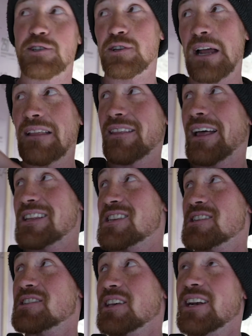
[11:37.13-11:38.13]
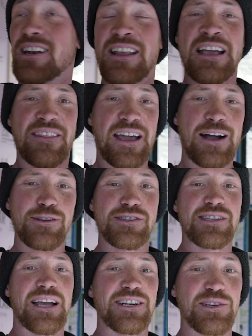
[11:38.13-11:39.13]
So now that that's insulated, the house
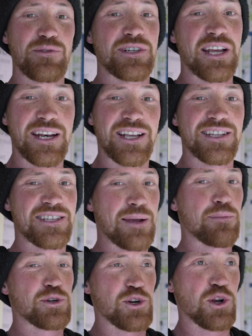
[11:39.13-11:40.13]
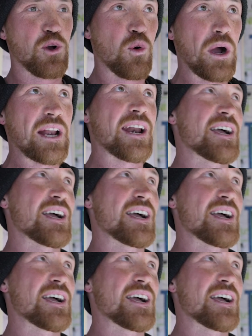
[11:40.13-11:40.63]
is actually retaining its temperature quite